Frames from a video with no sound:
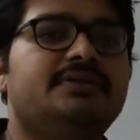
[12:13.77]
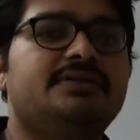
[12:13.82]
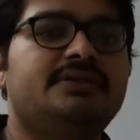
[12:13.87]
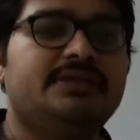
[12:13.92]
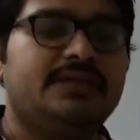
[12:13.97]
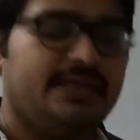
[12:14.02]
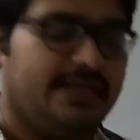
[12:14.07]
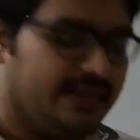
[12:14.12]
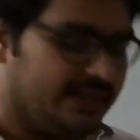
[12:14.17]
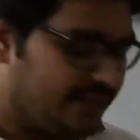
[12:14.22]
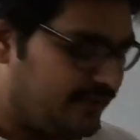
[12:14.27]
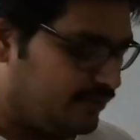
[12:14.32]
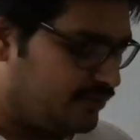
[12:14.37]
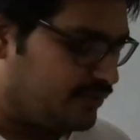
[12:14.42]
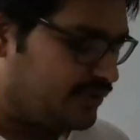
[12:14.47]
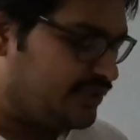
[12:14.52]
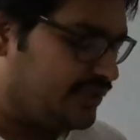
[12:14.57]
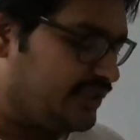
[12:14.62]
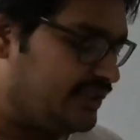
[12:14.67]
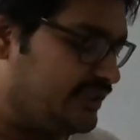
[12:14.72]
Here the
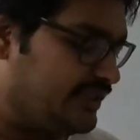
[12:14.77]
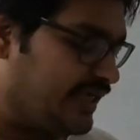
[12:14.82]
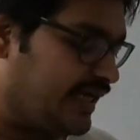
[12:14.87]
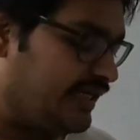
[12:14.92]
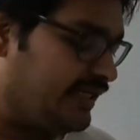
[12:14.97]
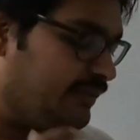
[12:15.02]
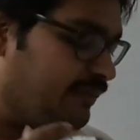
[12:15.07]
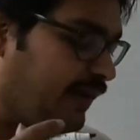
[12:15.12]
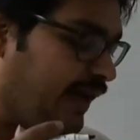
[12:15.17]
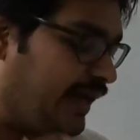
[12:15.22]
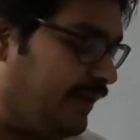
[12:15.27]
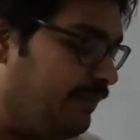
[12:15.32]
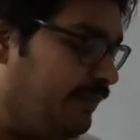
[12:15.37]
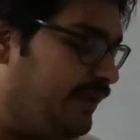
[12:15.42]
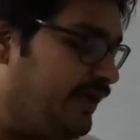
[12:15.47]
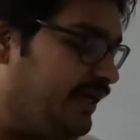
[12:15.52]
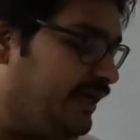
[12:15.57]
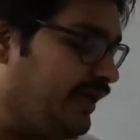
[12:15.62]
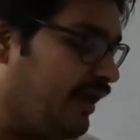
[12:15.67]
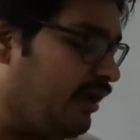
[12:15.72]
question is that in 5
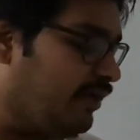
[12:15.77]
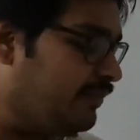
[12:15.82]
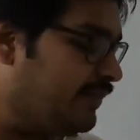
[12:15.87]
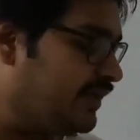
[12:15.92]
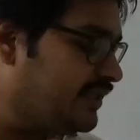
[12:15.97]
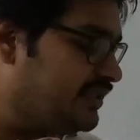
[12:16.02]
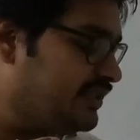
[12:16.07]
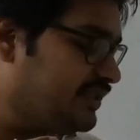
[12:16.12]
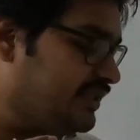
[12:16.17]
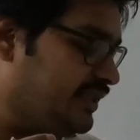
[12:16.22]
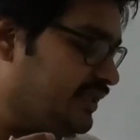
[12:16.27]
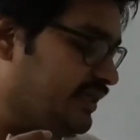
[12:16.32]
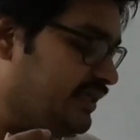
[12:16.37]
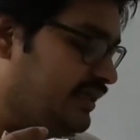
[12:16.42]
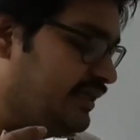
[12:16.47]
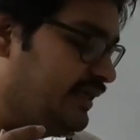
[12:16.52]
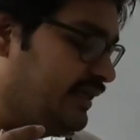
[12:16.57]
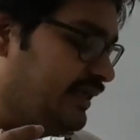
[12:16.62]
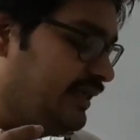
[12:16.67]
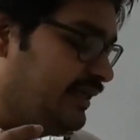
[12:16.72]
minutes how much
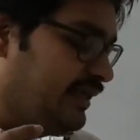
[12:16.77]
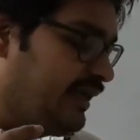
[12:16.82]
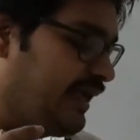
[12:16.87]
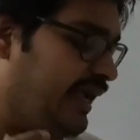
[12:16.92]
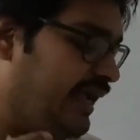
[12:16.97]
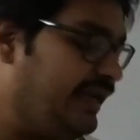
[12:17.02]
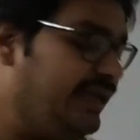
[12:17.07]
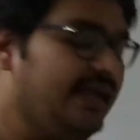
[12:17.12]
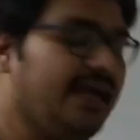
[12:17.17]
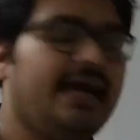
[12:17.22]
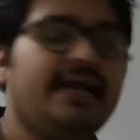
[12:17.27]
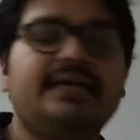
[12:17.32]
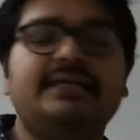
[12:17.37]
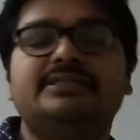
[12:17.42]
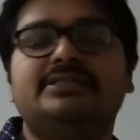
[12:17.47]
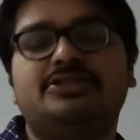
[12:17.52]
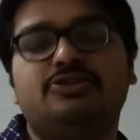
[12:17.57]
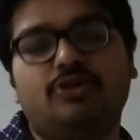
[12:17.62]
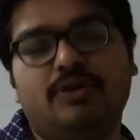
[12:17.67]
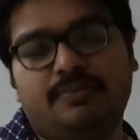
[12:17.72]
area is
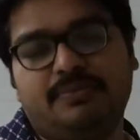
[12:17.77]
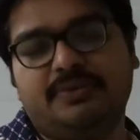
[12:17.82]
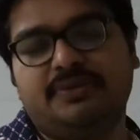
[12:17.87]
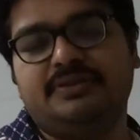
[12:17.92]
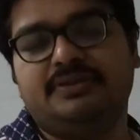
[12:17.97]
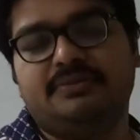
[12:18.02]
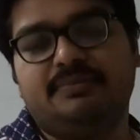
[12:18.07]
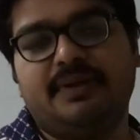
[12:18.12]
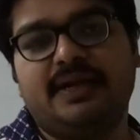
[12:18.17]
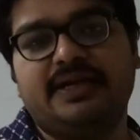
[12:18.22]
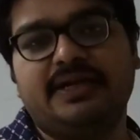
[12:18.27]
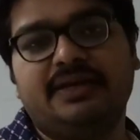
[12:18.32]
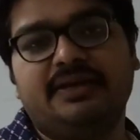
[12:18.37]
served by.